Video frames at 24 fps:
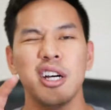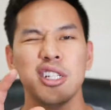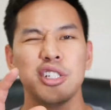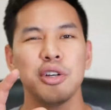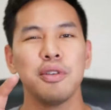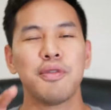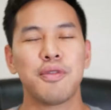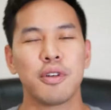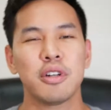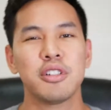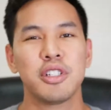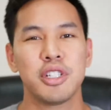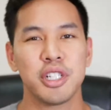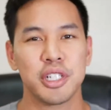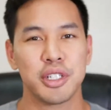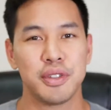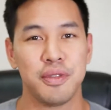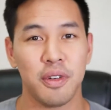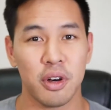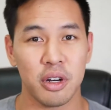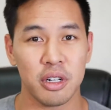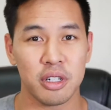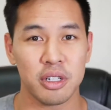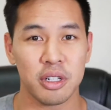So first things
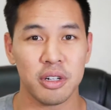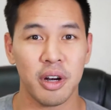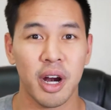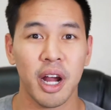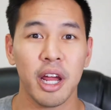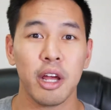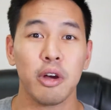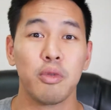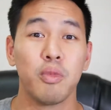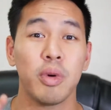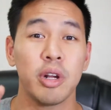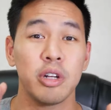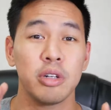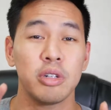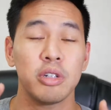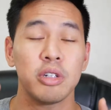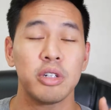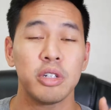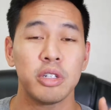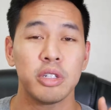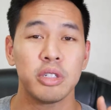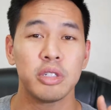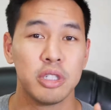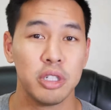first, right? When
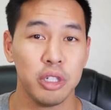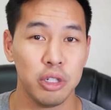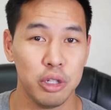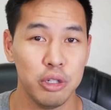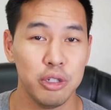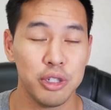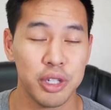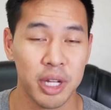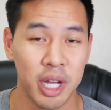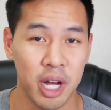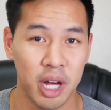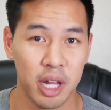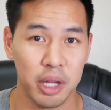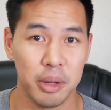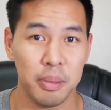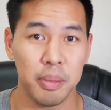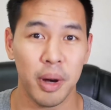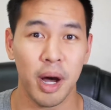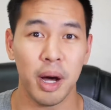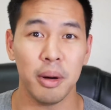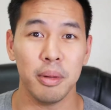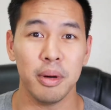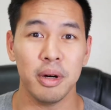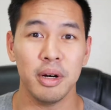you're using
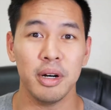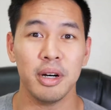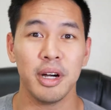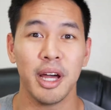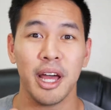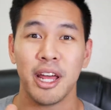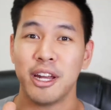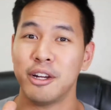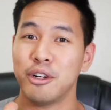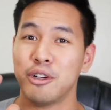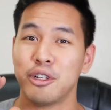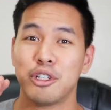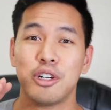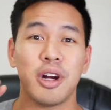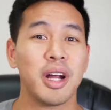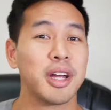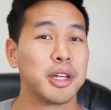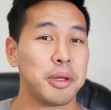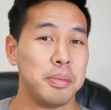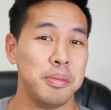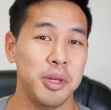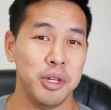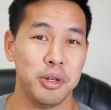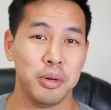Alibaba and you're trying
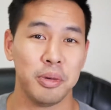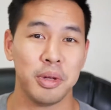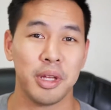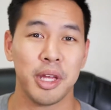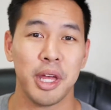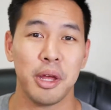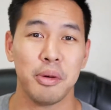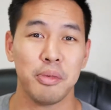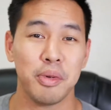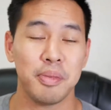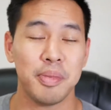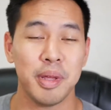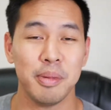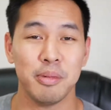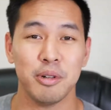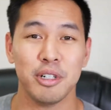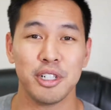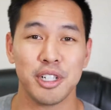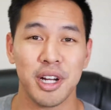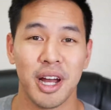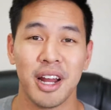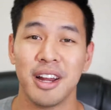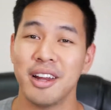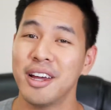to communicate with people in
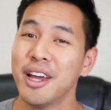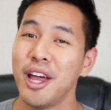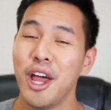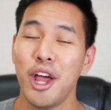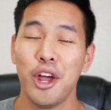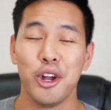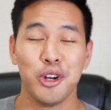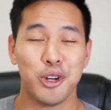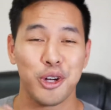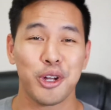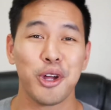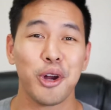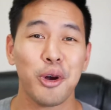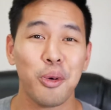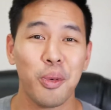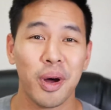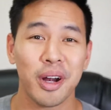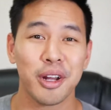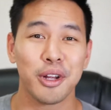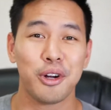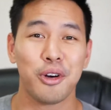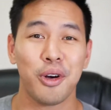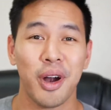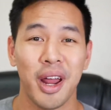China, you're going to
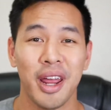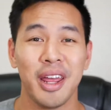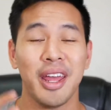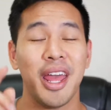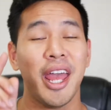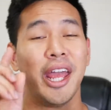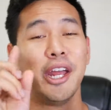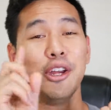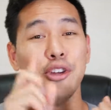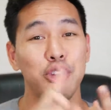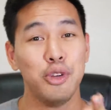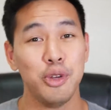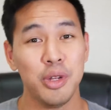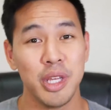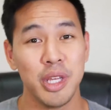want to create a new